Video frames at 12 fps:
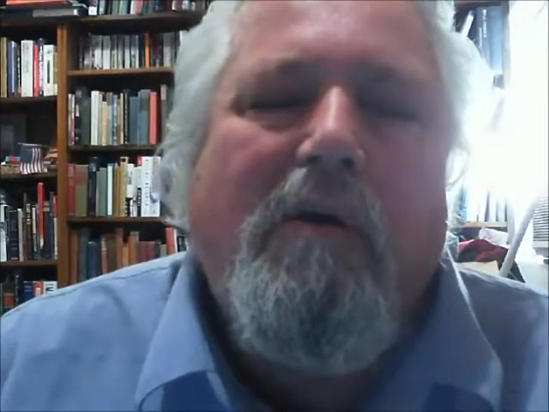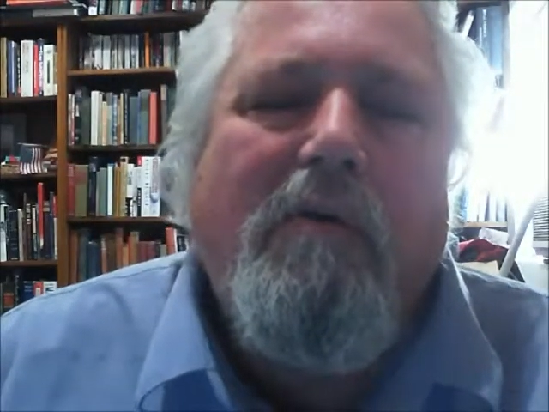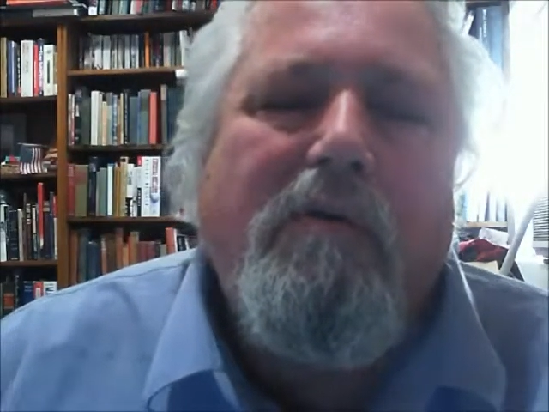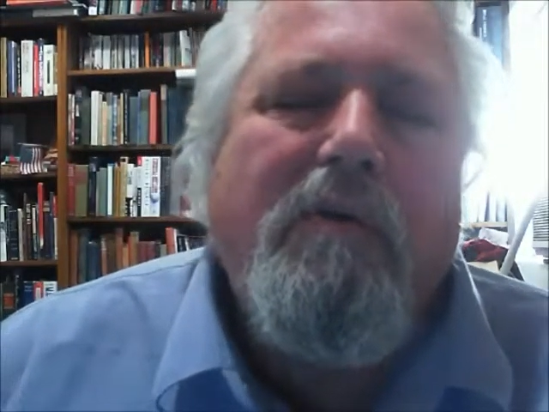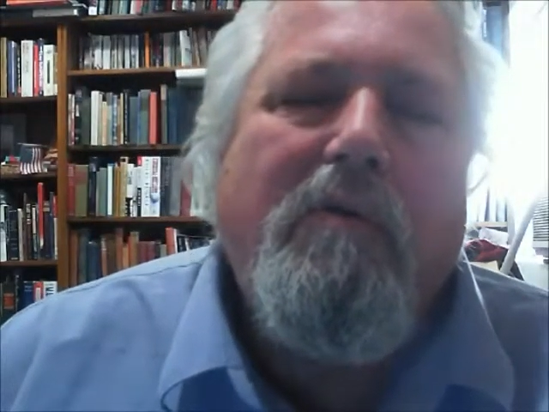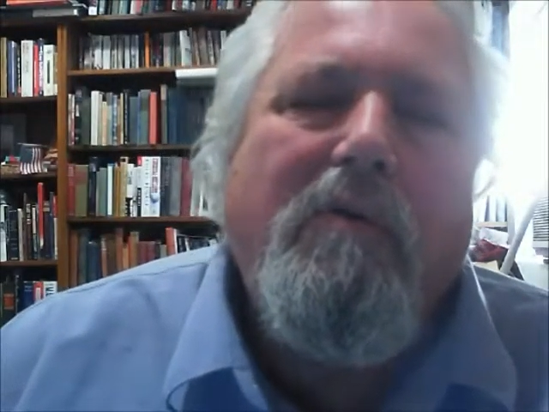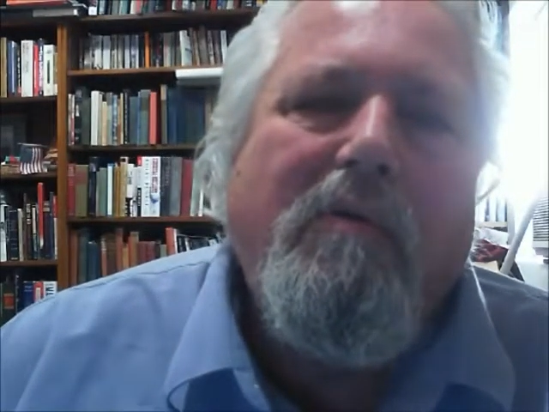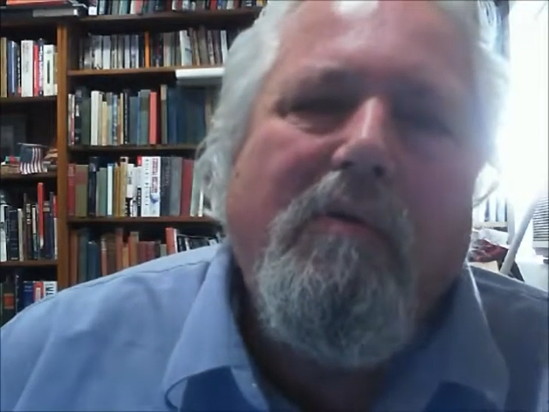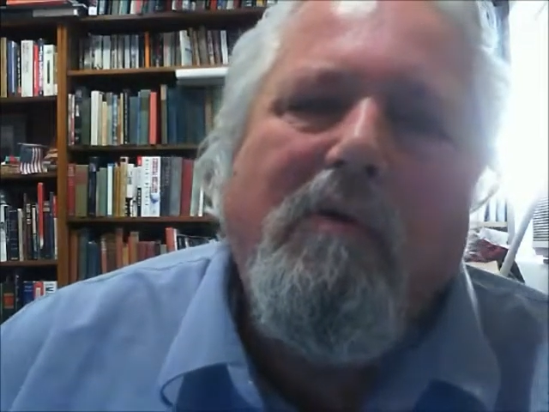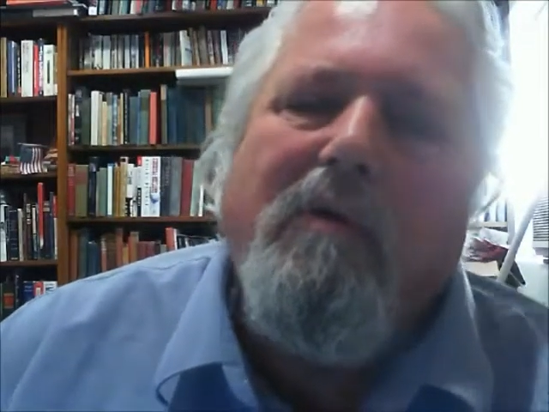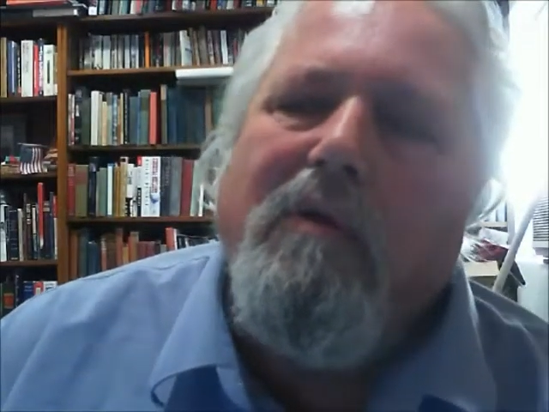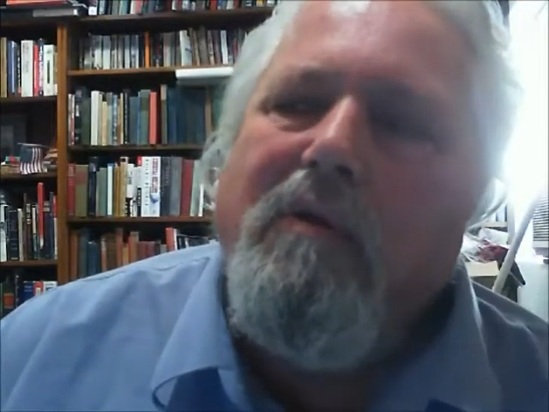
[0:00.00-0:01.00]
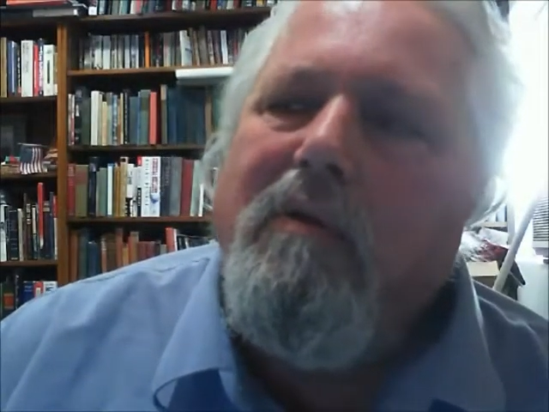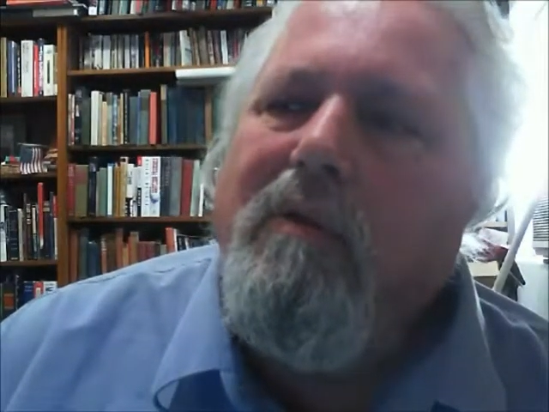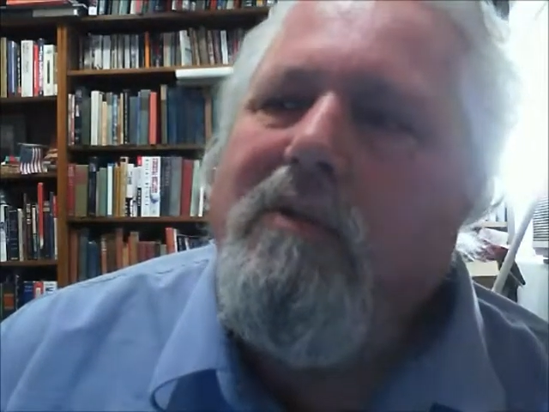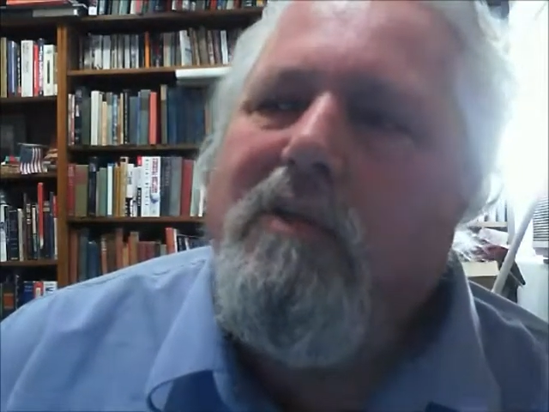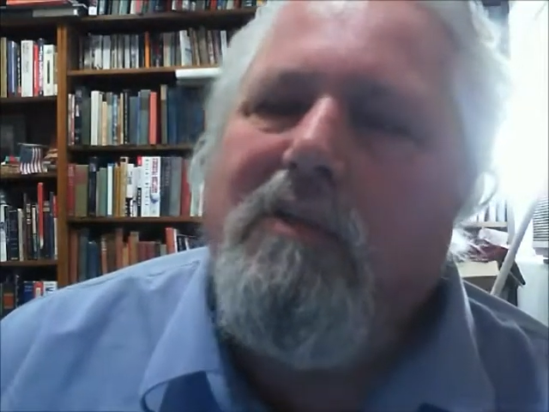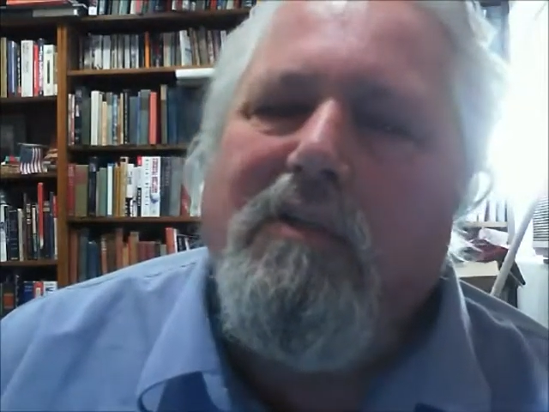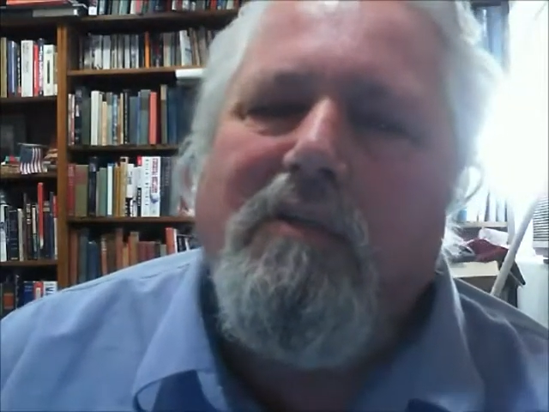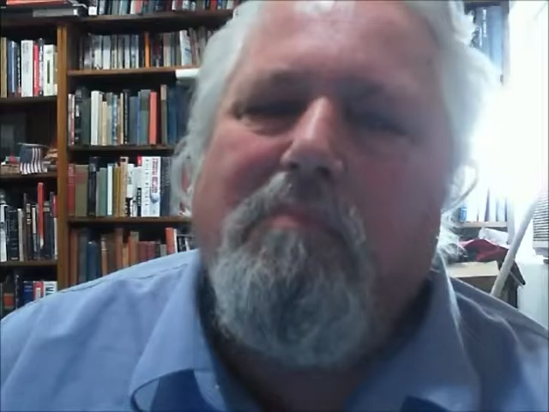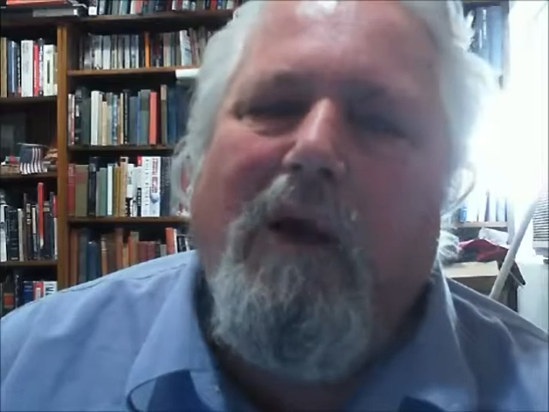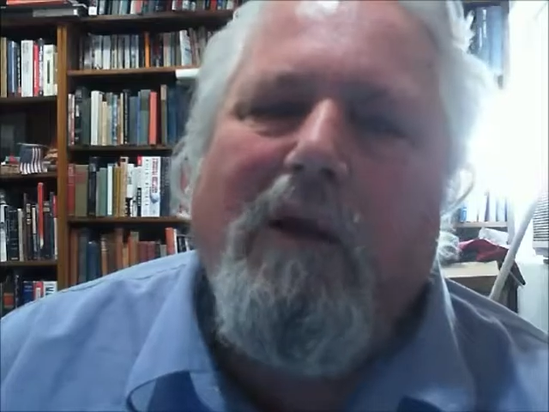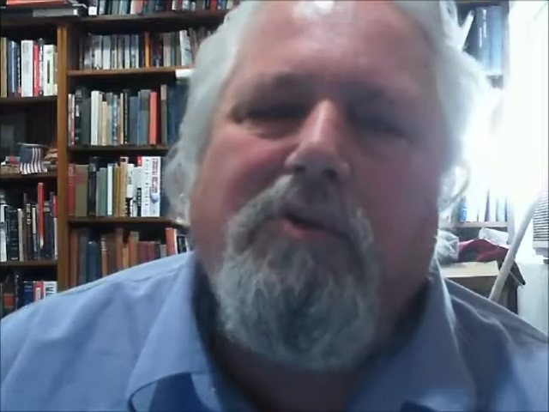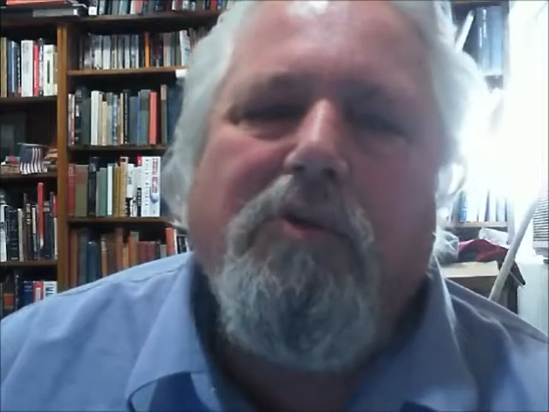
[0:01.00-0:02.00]
uttered. They're just
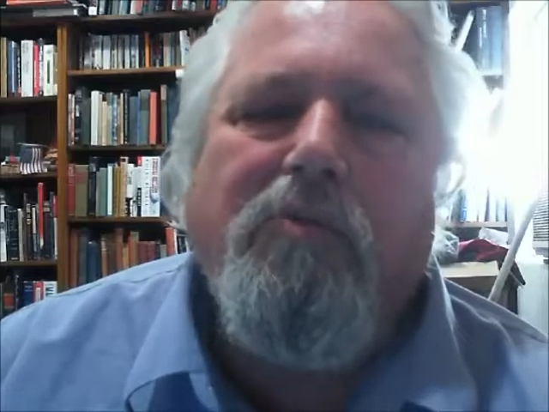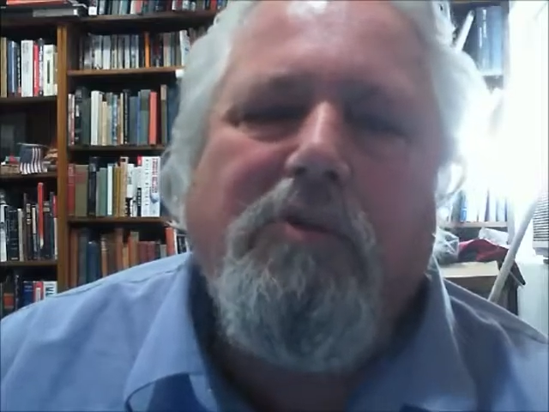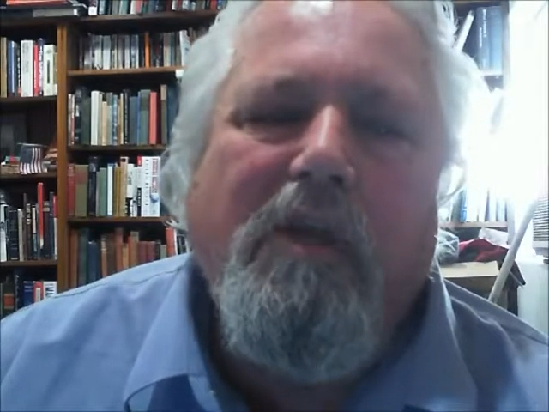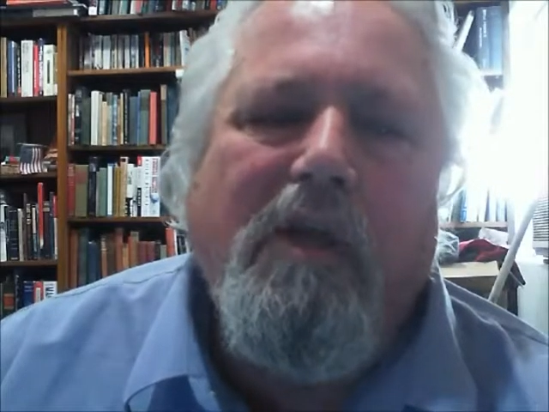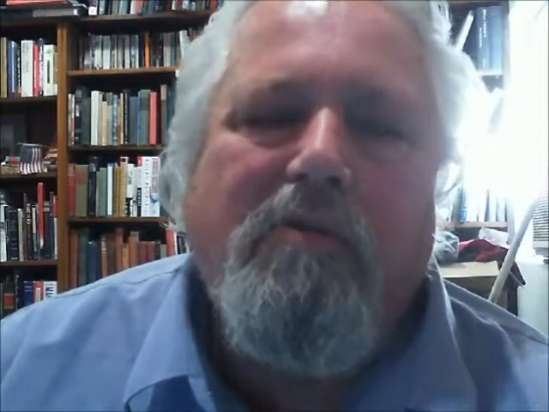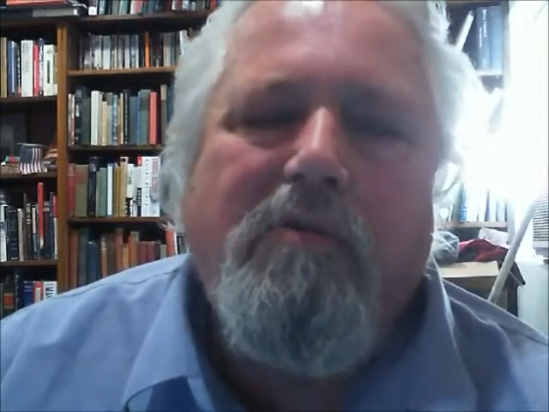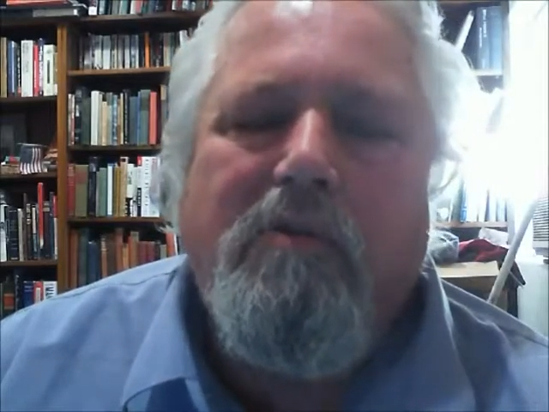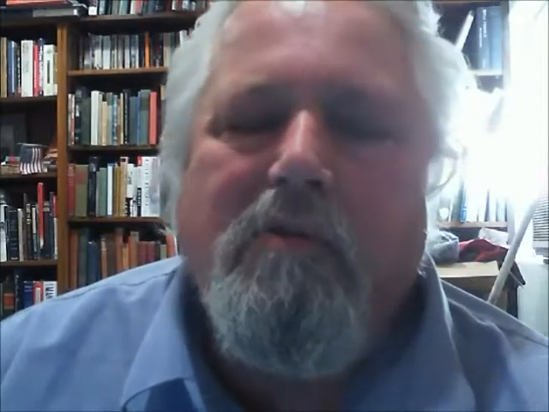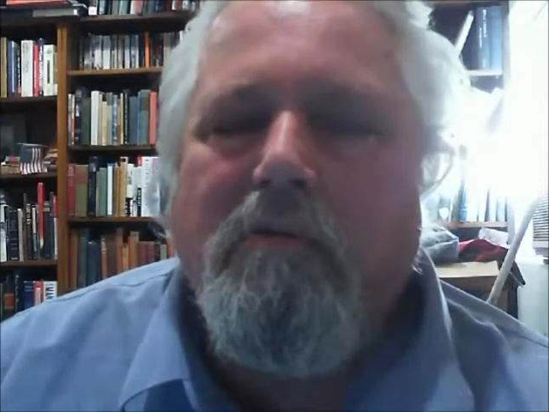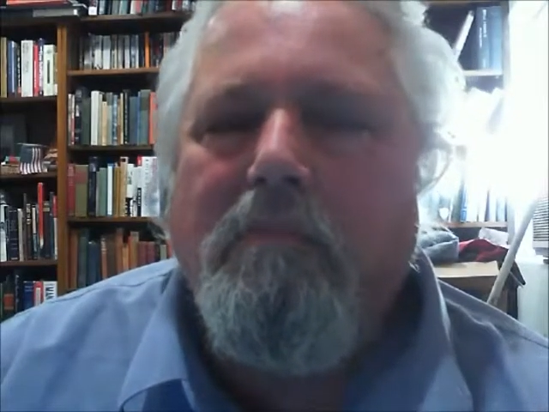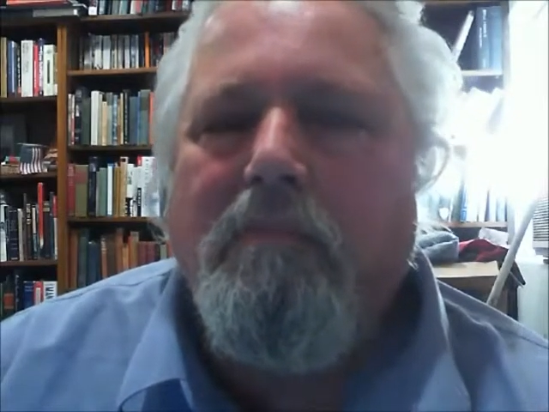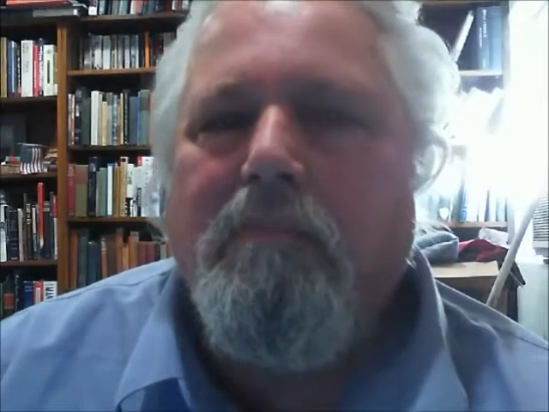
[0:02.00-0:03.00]
my two cents.